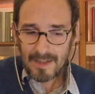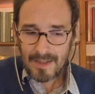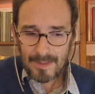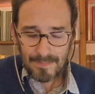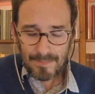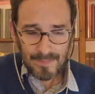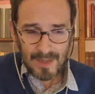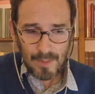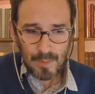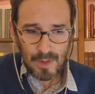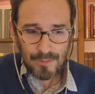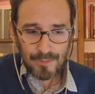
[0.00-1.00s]

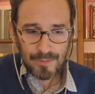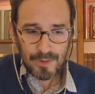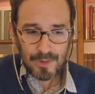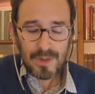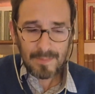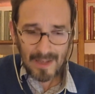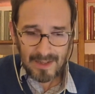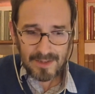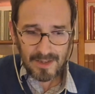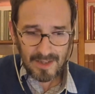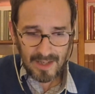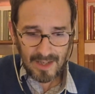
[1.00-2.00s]
there were a few
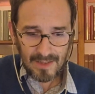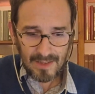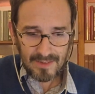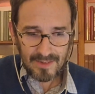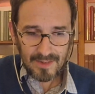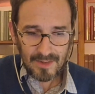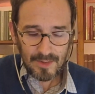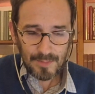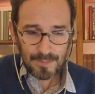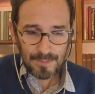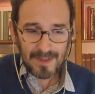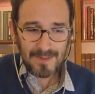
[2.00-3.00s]
dementia cases,